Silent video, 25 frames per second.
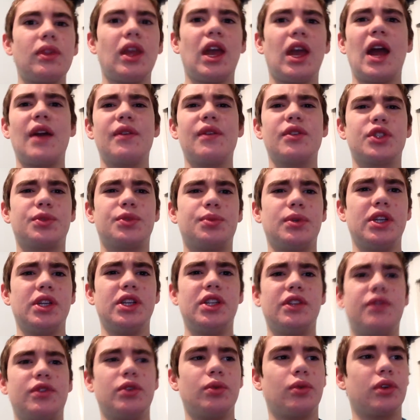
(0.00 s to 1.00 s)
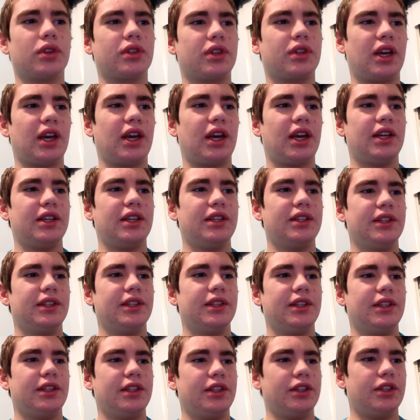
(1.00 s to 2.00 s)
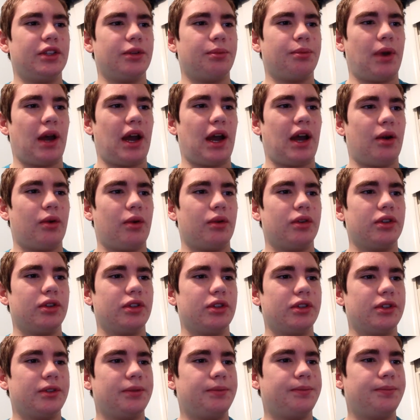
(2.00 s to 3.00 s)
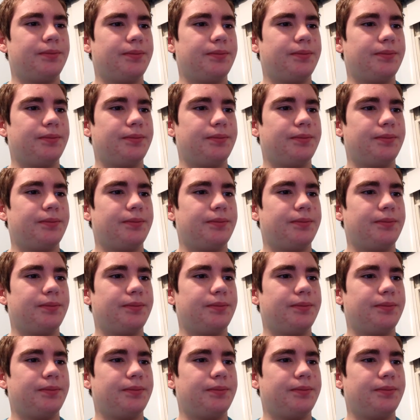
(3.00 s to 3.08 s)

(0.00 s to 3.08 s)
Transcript: average speed if you want that, your power.